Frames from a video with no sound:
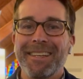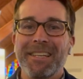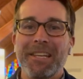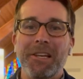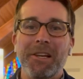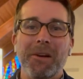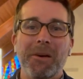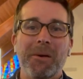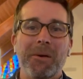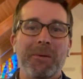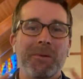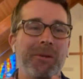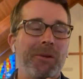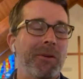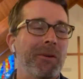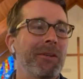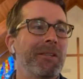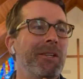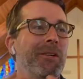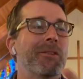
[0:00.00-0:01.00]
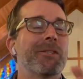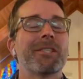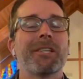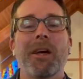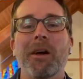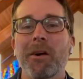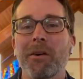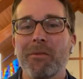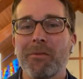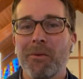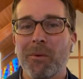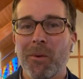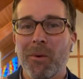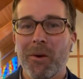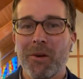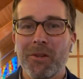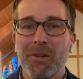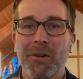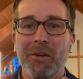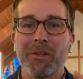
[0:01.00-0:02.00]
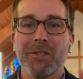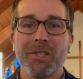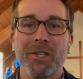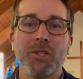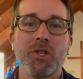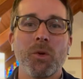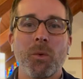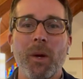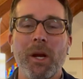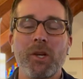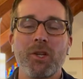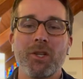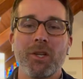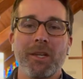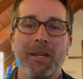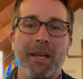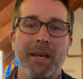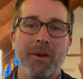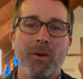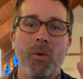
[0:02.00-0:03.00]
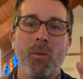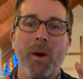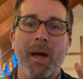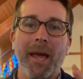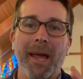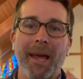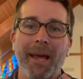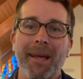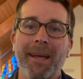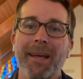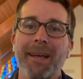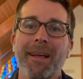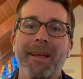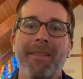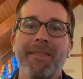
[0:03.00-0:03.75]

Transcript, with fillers: you know, your yourself or your situation in a way